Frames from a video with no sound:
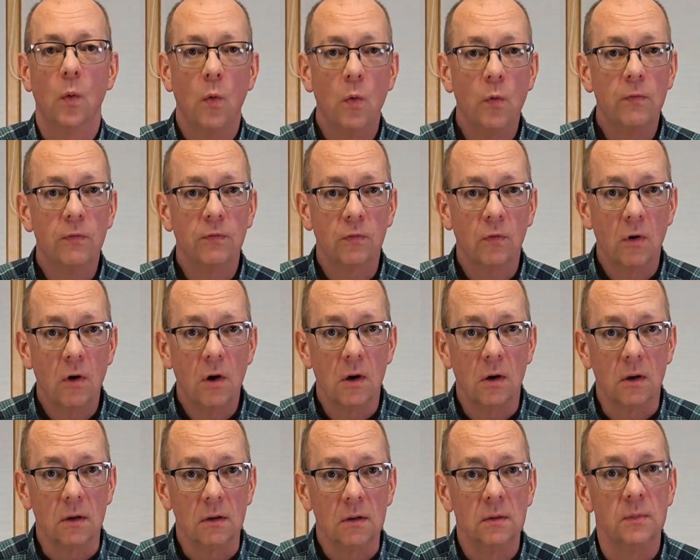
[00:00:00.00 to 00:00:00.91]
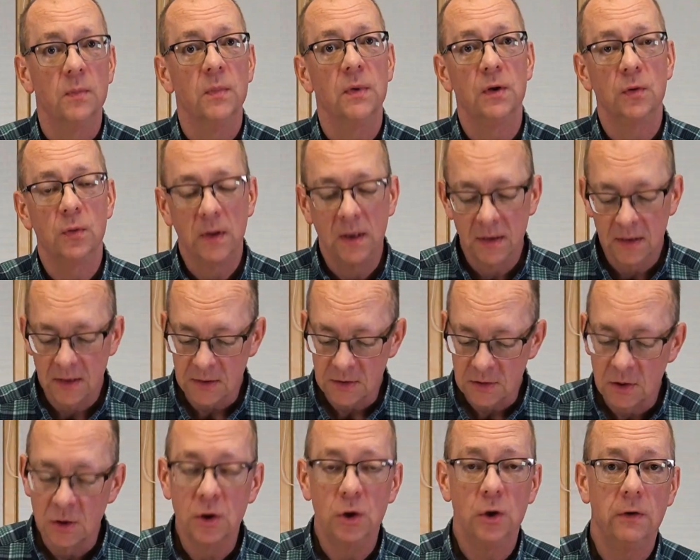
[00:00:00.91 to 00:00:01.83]
overall, between
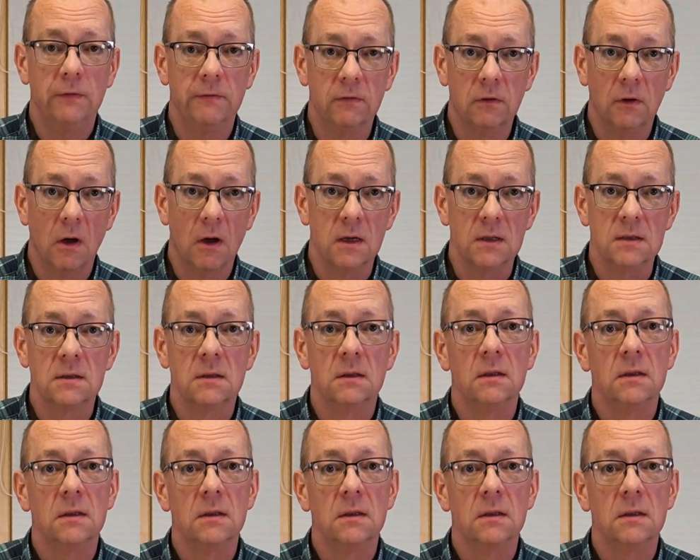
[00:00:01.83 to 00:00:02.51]
this, you've lost